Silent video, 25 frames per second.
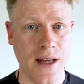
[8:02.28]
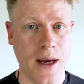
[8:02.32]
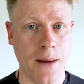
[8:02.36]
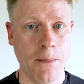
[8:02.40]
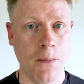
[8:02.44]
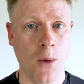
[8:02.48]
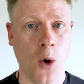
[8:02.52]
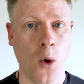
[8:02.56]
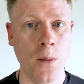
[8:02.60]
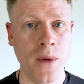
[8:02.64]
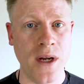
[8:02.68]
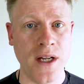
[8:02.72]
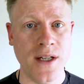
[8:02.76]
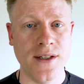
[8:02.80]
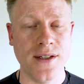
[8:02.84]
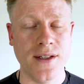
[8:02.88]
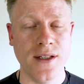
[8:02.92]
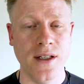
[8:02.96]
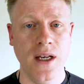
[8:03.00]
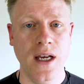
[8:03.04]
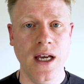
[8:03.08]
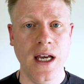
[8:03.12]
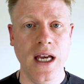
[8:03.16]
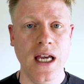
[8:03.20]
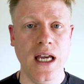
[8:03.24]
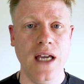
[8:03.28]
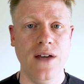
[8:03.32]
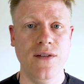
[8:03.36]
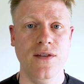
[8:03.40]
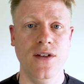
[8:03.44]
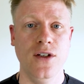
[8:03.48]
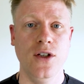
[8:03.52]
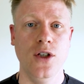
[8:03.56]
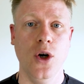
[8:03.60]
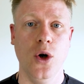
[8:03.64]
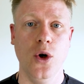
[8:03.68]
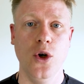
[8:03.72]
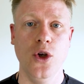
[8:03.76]
in that moment
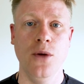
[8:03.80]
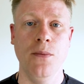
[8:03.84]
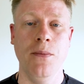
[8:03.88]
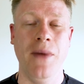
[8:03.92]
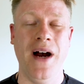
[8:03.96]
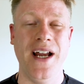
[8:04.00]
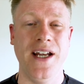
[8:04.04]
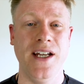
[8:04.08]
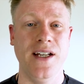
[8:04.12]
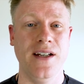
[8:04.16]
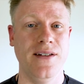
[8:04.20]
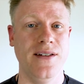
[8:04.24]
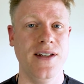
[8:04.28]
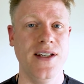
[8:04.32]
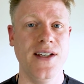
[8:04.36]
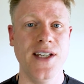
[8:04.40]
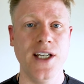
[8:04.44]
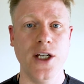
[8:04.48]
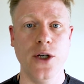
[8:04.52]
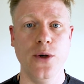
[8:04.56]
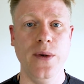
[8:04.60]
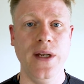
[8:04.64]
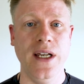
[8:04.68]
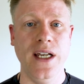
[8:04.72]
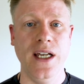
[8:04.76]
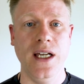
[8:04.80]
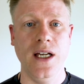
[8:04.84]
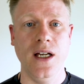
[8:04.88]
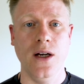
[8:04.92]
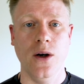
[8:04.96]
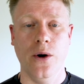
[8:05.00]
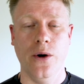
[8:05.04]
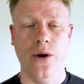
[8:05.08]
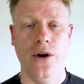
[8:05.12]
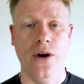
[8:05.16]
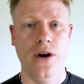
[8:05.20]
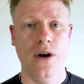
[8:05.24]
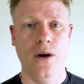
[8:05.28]
even though you might disagree
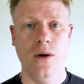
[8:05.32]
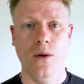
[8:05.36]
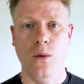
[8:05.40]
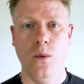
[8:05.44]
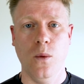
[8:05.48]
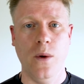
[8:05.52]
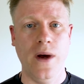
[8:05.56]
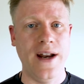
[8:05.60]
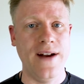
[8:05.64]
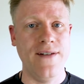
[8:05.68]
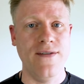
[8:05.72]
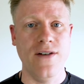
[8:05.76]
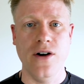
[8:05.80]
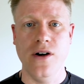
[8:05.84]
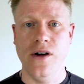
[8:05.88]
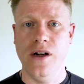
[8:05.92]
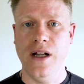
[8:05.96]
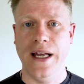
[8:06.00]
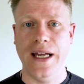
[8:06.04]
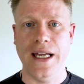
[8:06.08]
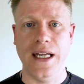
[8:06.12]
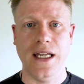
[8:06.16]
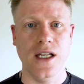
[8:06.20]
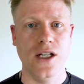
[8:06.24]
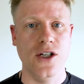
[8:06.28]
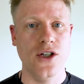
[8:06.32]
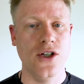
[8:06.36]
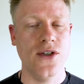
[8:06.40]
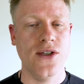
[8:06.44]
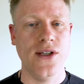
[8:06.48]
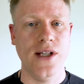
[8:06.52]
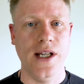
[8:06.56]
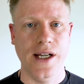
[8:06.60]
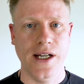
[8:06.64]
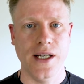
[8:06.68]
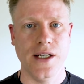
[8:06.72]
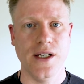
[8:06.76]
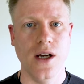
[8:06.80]
or whatever like just
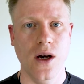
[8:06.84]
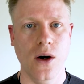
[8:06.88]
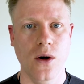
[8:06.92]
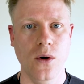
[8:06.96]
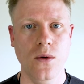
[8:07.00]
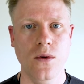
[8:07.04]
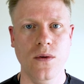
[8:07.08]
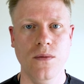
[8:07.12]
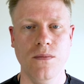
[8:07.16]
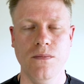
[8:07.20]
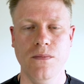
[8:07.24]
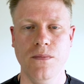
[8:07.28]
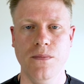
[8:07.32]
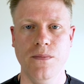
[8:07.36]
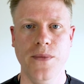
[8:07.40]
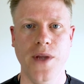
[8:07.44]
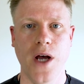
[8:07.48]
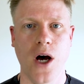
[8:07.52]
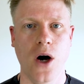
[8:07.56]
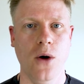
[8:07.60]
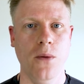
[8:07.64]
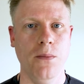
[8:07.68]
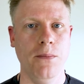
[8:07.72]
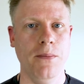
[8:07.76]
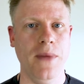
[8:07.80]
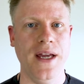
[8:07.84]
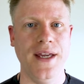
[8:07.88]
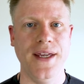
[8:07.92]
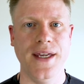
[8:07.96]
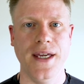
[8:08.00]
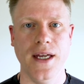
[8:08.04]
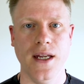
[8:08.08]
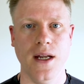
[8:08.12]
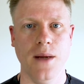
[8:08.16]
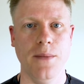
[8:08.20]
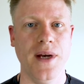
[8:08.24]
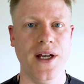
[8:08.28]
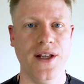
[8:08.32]
let it go don't make
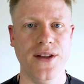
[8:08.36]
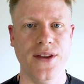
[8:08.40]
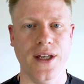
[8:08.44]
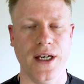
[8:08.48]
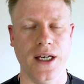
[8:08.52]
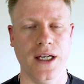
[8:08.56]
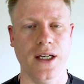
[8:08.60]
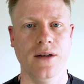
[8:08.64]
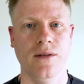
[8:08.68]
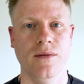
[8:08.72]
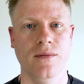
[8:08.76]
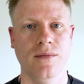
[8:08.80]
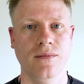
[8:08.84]
it a big thing